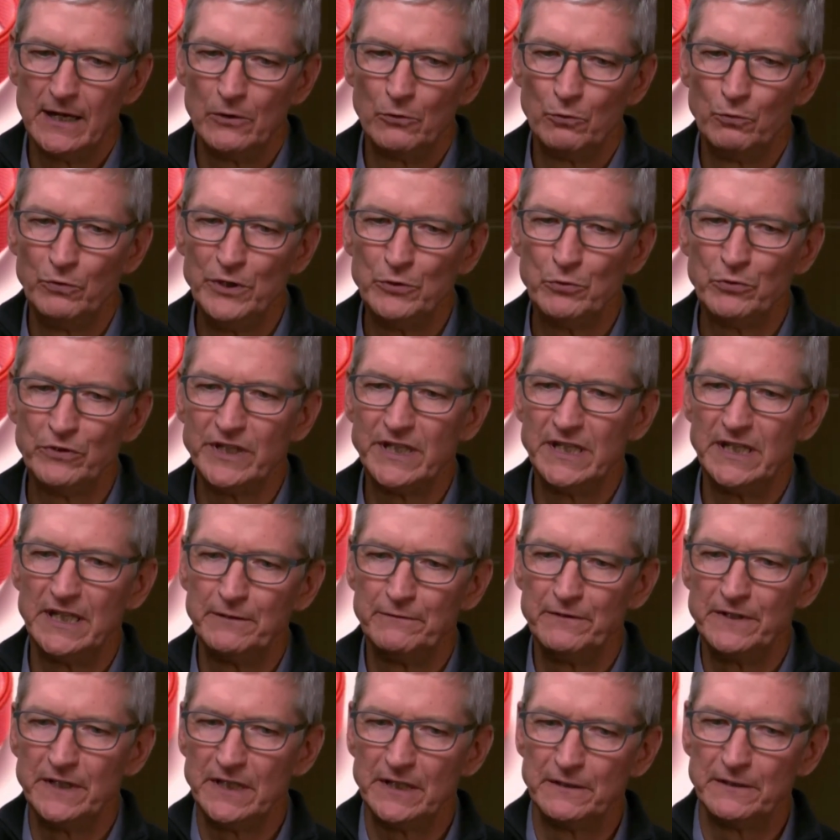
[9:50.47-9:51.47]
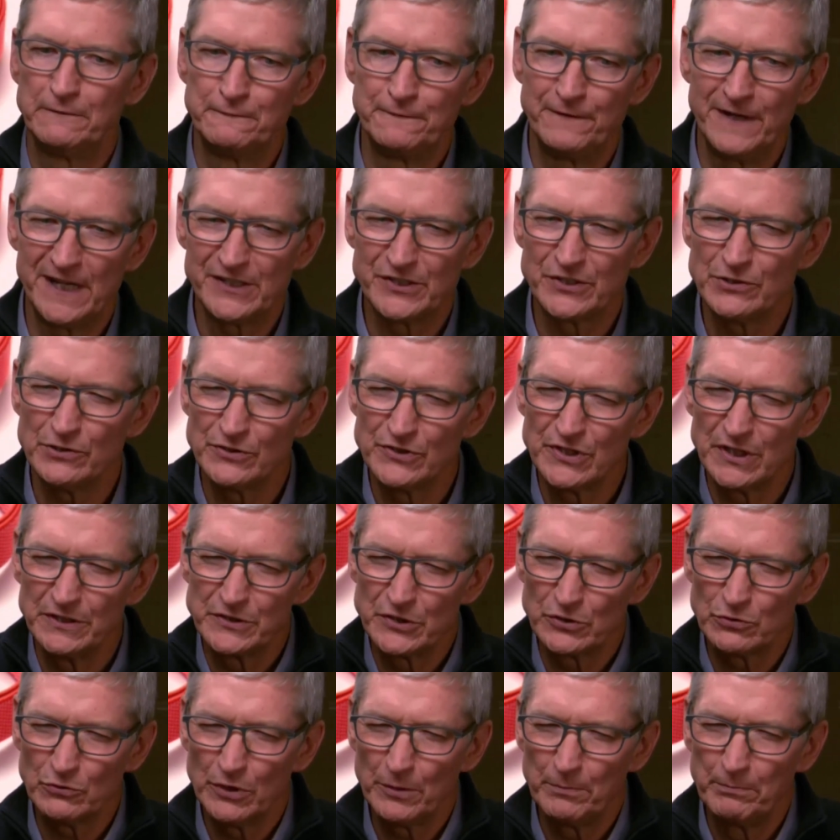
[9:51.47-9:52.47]
we were giving investors
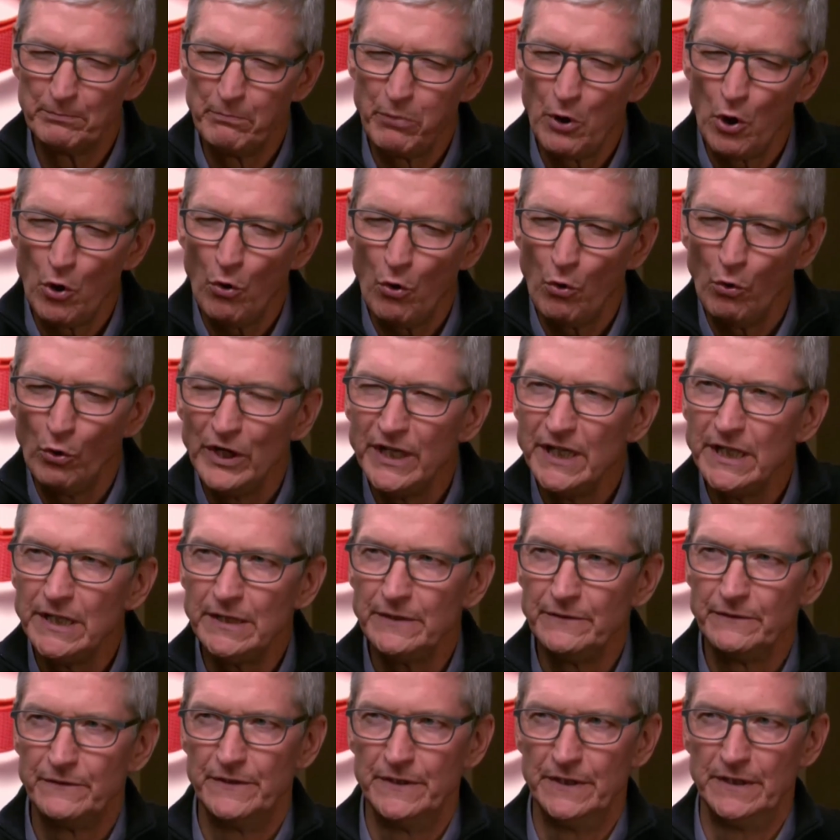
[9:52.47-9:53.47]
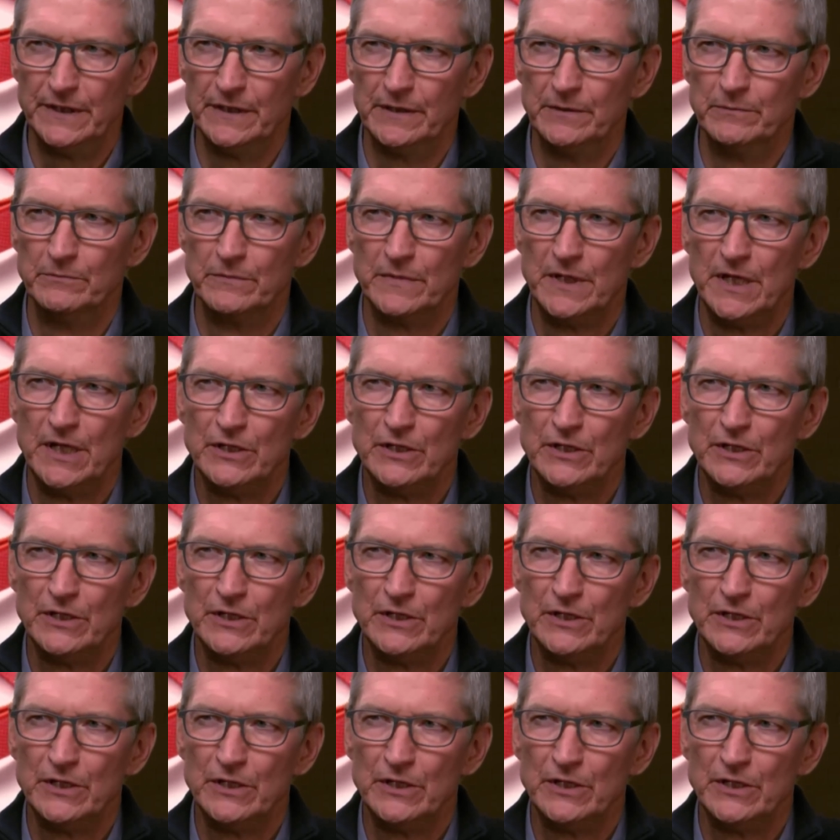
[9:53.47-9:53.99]
and sort of pointing them